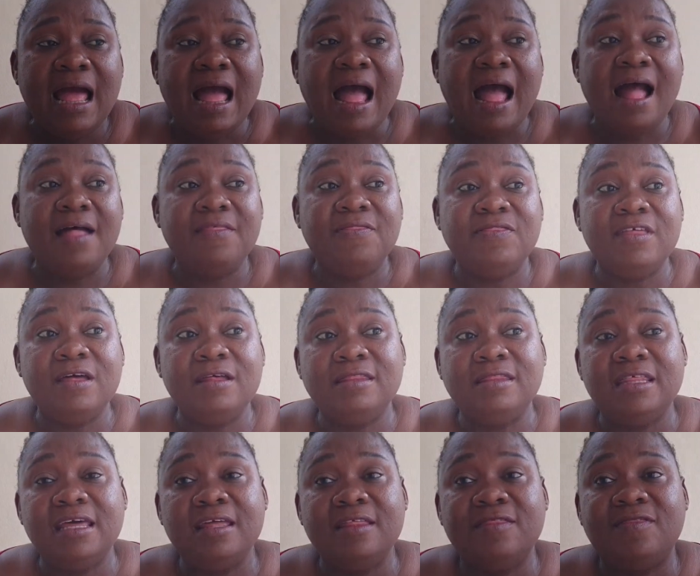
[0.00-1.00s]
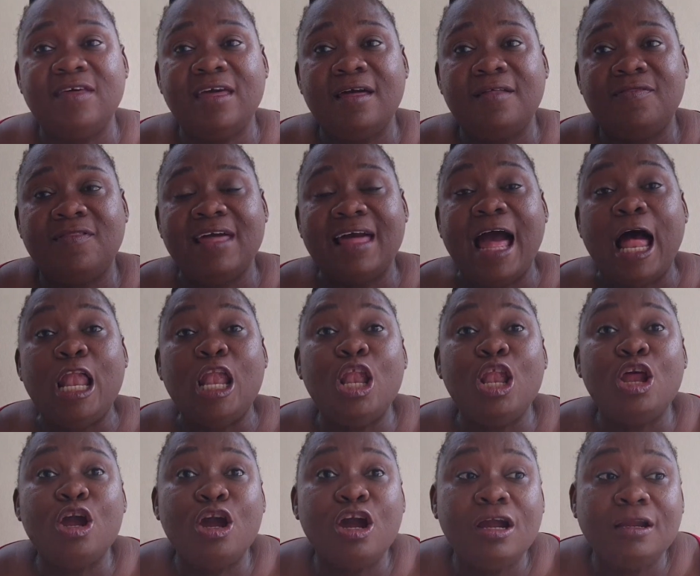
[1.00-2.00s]
and the
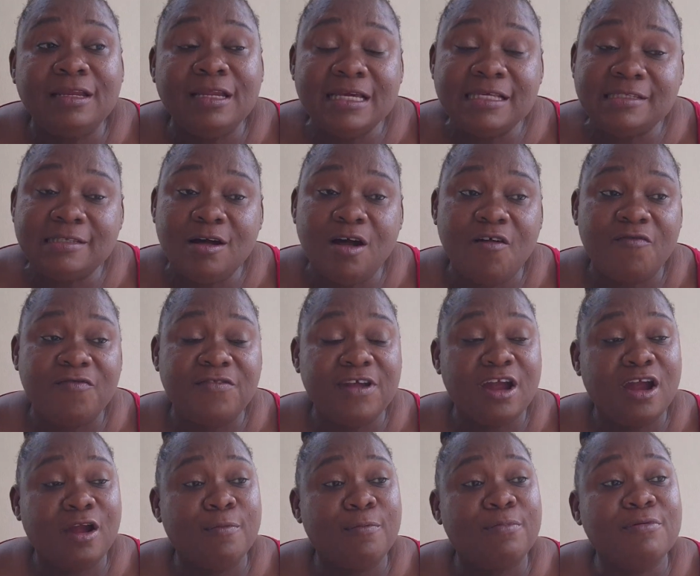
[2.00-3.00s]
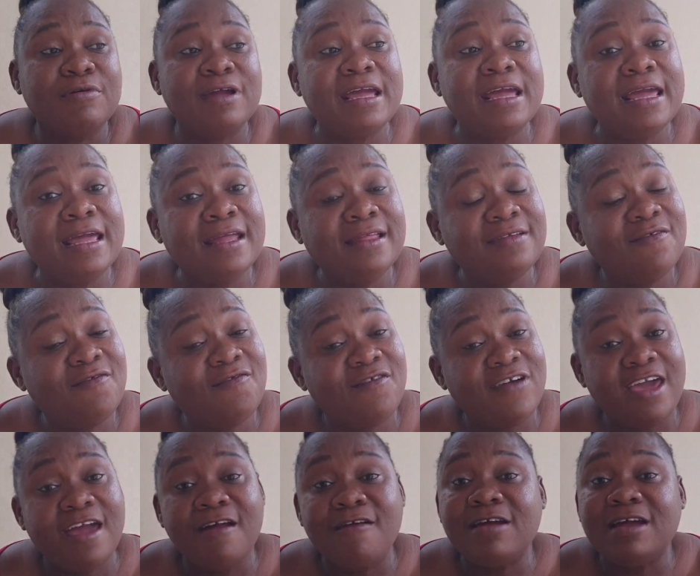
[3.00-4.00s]
alertness of their brain
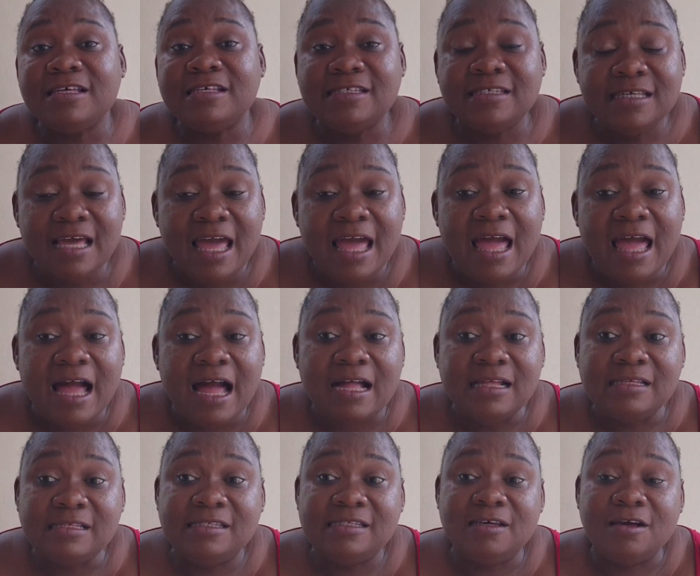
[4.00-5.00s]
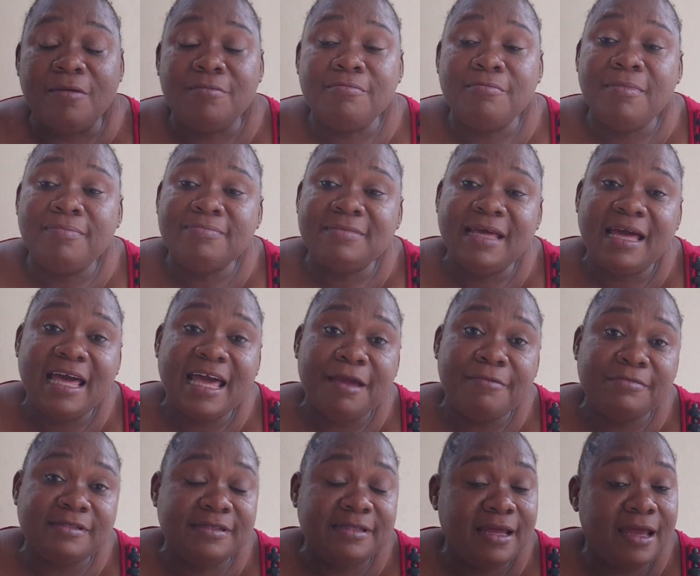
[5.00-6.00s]
varies, and
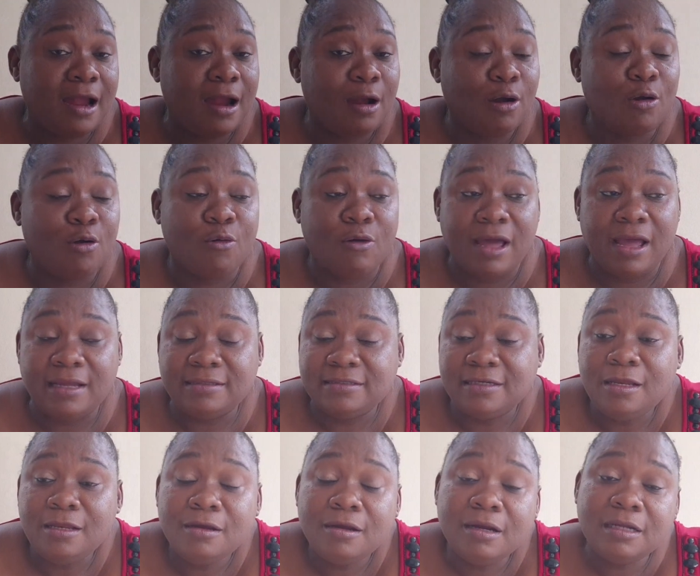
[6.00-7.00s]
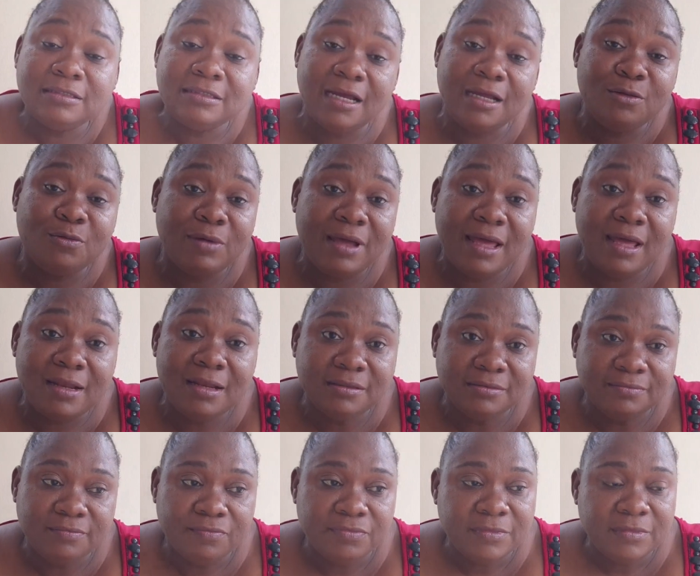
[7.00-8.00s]
sometimes they are quite alert and well,
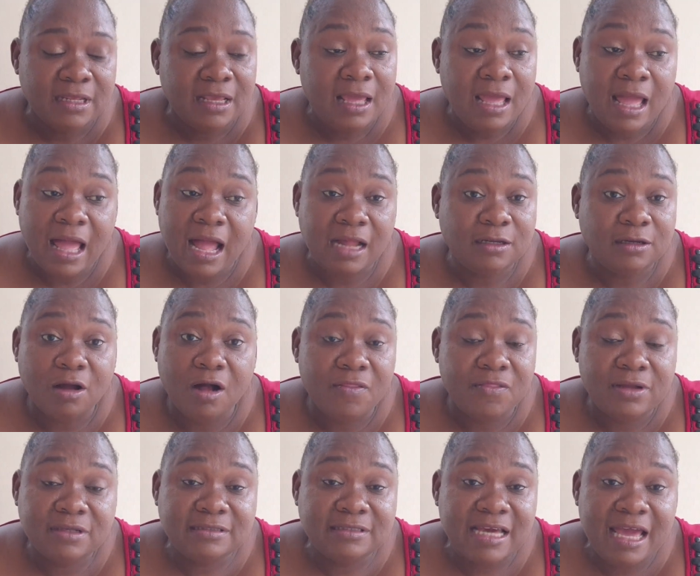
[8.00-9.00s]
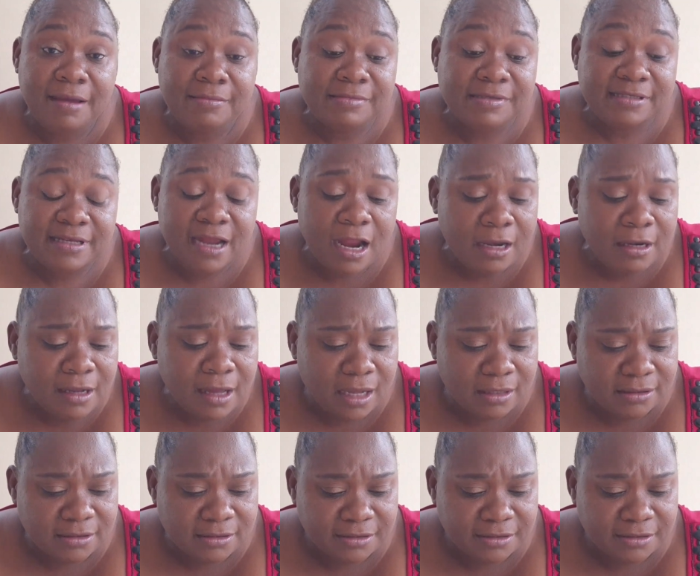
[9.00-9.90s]
and other times they are not.